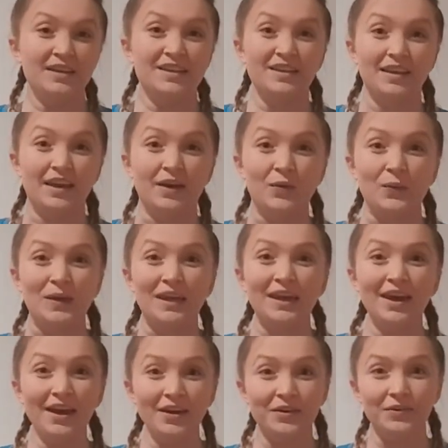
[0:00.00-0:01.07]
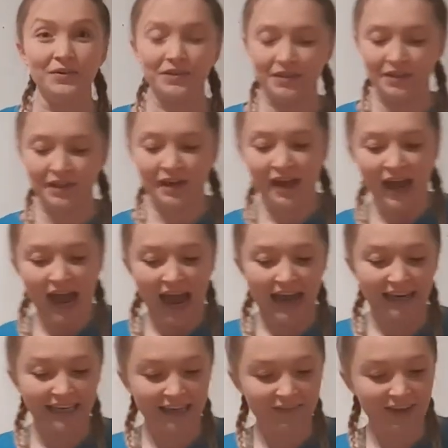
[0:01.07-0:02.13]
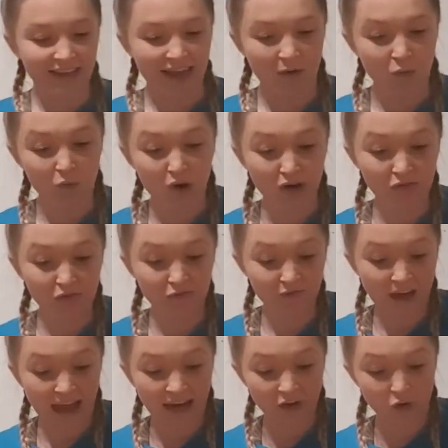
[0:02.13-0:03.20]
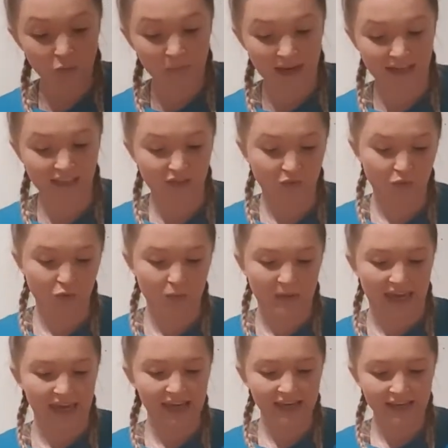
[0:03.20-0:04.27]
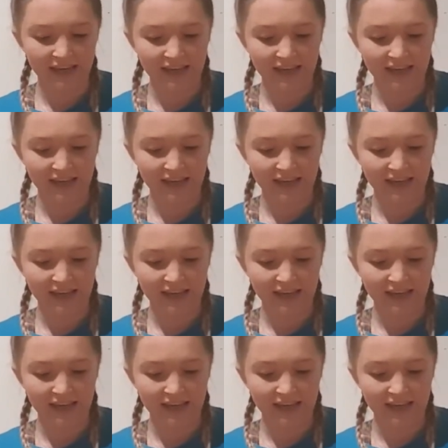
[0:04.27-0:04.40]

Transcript: There we go. And giving that one final mix for me.